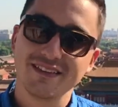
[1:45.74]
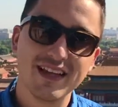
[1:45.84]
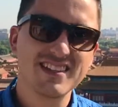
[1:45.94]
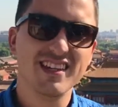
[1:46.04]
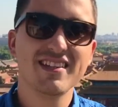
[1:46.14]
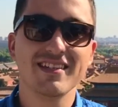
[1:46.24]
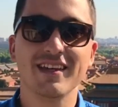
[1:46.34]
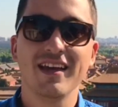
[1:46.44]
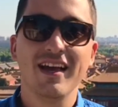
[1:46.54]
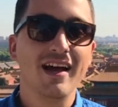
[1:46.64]
That's easy.
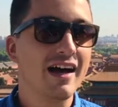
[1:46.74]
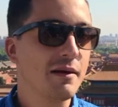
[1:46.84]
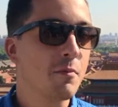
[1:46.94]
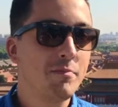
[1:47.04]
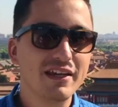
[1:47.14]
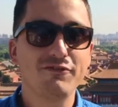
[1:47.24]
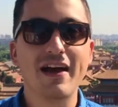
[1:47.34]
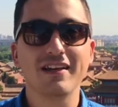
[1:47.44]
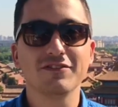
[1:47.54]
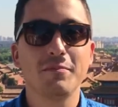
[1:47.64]
I'm a big
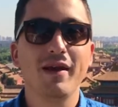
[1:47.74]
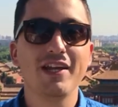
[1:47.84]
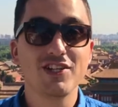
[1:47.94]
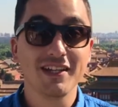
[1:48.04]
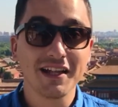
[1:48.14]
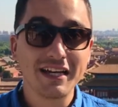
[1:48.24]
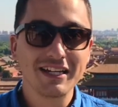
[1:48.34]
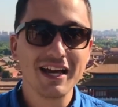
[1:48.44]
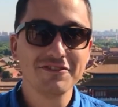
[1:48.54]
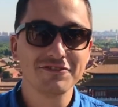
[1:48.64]
fan of the Beijing
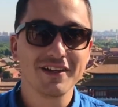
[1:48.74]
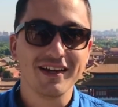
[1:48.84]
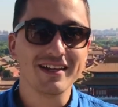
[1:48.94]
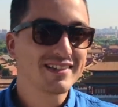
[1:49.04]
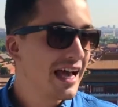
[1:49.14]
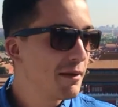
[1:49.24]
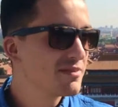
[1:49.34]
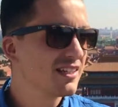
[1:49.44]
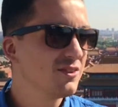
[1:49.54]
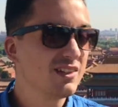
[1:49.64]
nightlife. It's
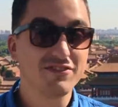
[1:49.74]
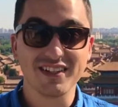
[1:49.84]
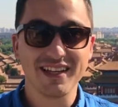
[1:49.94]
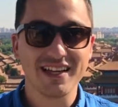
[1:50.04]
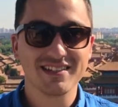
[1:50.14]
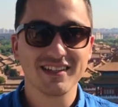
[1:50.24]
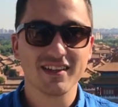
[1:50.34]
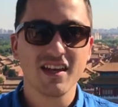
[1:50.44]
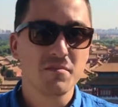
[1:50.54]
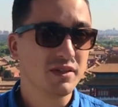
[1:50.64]
absolutely fantastic
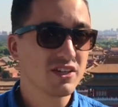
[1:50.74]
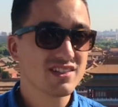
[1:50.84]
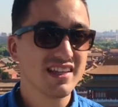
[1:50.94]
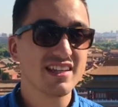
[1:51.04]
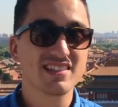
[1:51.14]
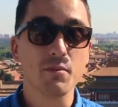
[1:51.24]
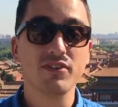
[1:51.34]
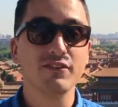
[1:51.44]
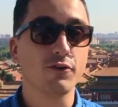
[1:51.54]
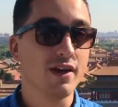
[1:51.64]
because there's
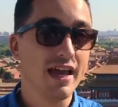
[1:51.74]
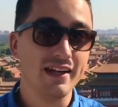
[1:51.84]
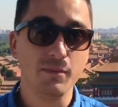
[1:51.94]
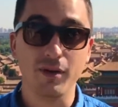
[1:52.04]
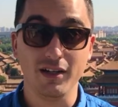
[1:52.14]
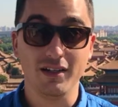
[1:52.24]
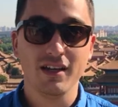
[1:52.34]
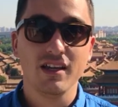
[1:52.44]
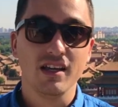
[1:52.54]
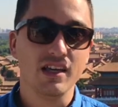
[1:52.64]
something for anybody.
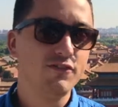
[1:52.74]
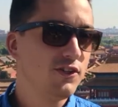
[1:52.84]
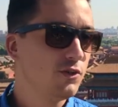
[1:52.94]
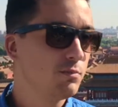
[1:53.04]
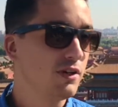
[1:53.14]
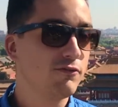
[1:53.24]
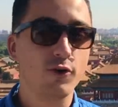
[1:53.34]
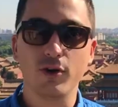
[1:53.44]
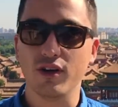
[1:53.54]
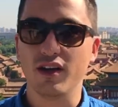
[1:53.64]
If you
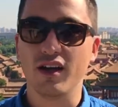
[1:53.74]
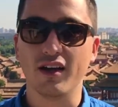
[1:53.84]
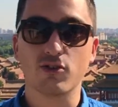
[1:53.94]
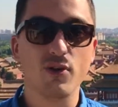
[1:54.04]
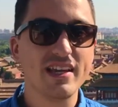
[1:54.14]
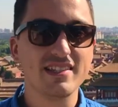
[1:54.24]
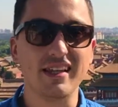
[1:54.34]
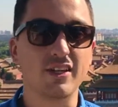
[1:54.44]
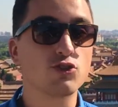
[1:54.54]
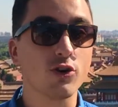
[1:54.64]
prefer a crazy
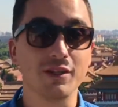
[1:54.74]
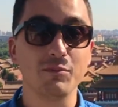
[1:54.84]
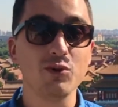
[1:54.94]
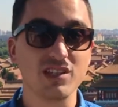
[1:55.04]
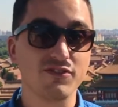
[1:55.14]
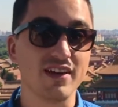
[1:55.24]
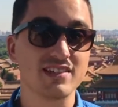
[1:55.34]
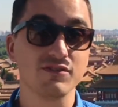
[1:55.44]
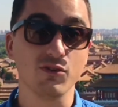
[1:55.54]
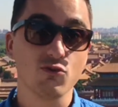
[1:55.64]
electronic music
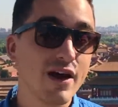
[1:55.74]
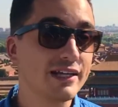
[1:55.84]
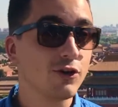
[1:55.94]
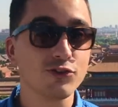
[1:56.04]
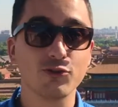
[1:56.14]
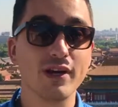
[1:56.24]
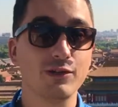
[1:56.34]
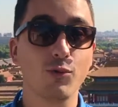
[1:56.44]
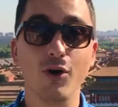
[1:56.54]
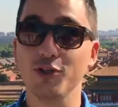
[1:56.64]
festival right on the Great
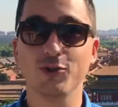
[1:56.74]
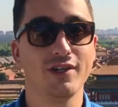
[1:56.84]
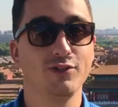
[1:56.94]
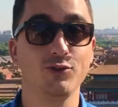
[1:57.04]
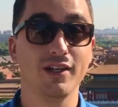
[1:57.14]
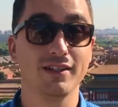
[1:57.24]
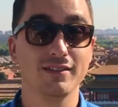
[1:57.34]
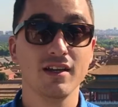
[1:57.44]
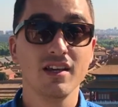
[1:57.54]
Wall, you can do that.